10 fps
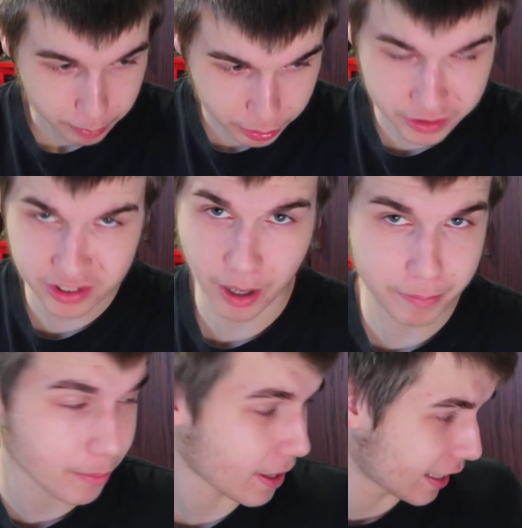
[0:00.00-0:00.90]
please
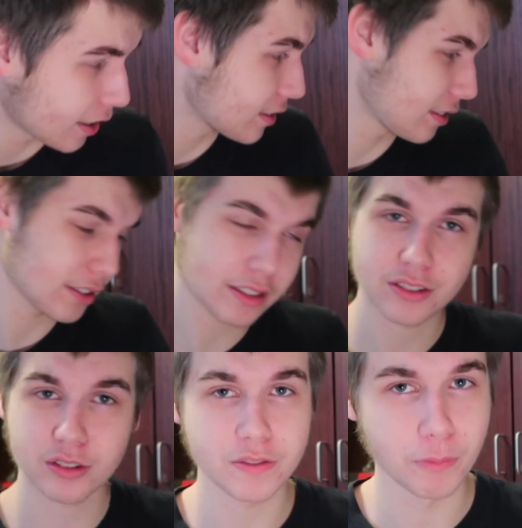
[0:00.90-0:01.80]
stop them. I know,
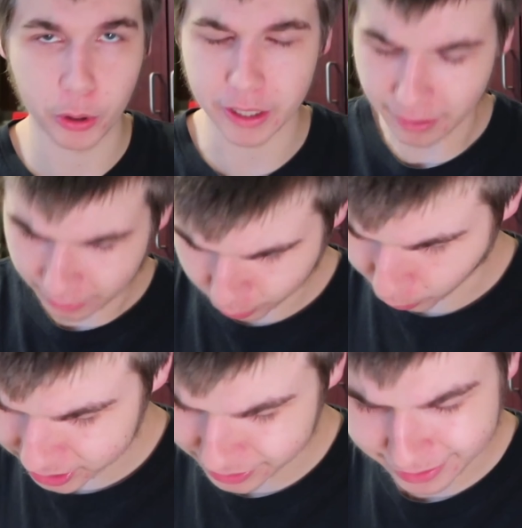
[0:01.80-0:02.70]
look, Cliff Morgan, if you're
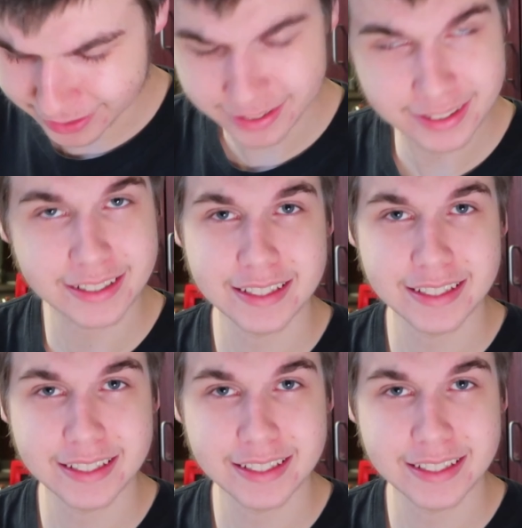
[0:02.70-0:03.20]
watching this,